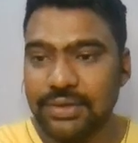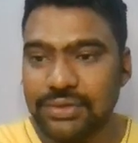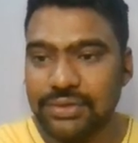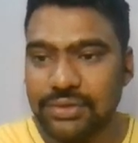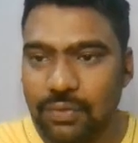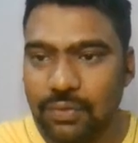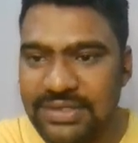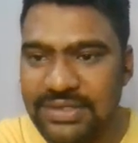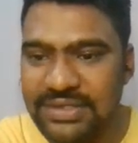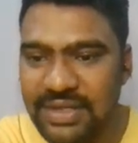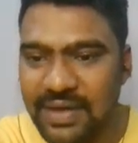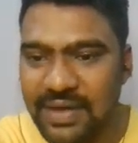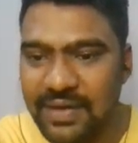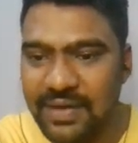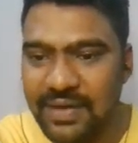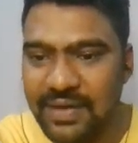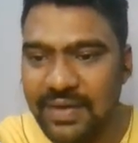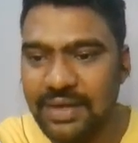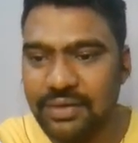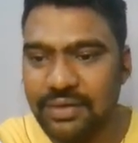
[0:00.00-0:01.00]
So once I
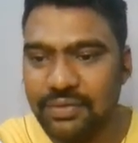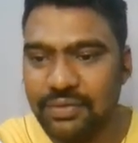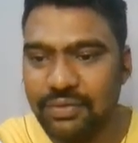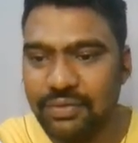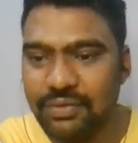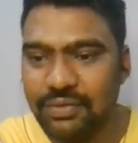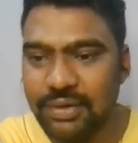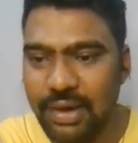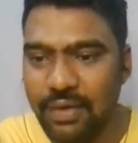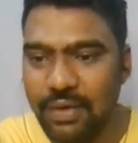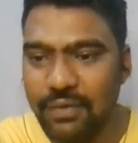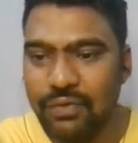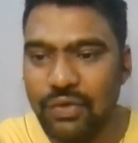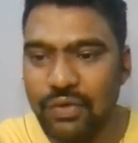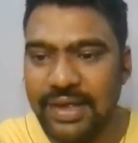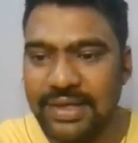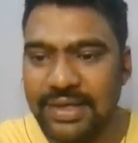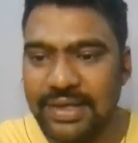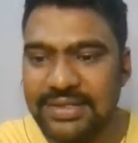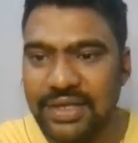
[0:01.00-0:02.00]
click that one, if
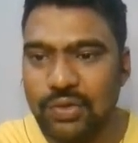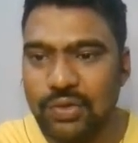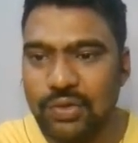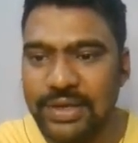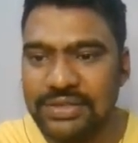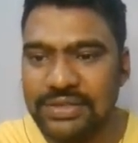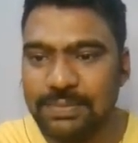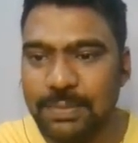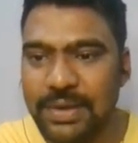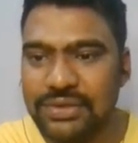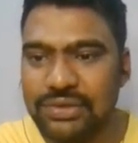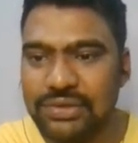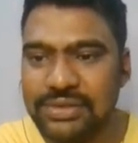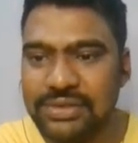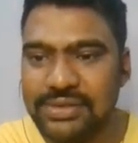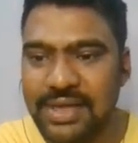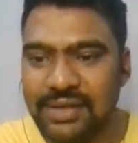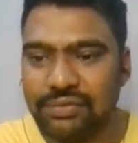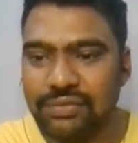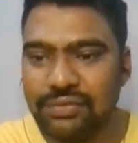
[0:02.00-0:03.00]
you can see US based
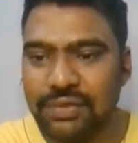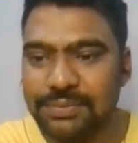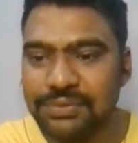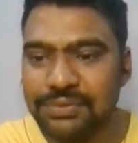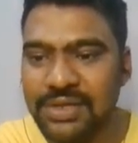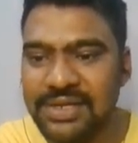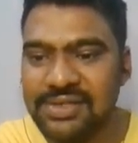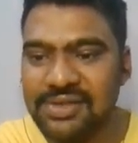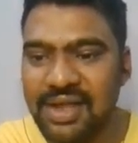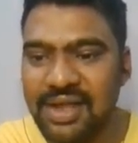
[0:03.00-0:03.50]
SaaS websites,